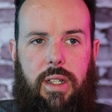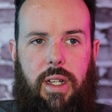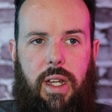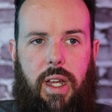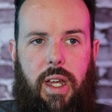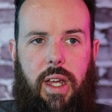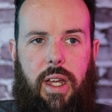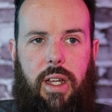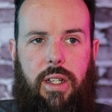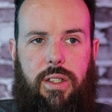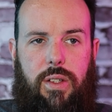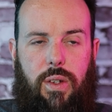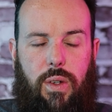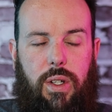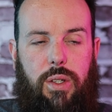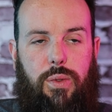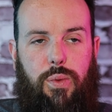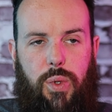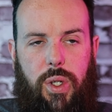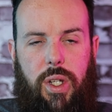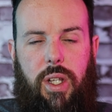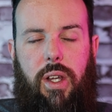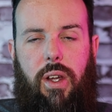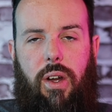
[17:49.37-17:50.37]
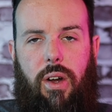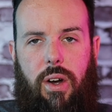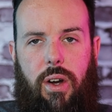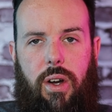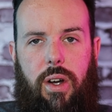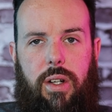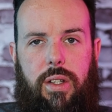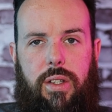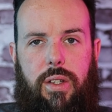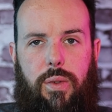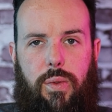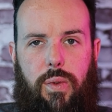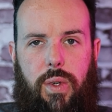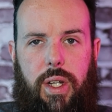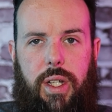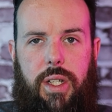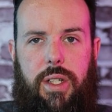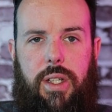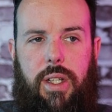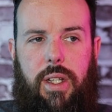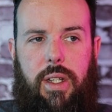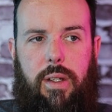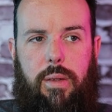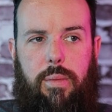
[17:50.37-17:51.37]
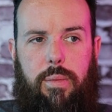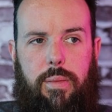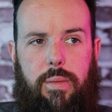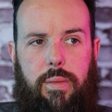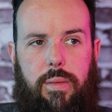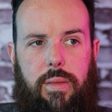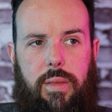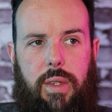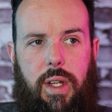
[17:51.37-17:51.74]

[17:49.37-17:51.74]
And so it's really hard to reach them.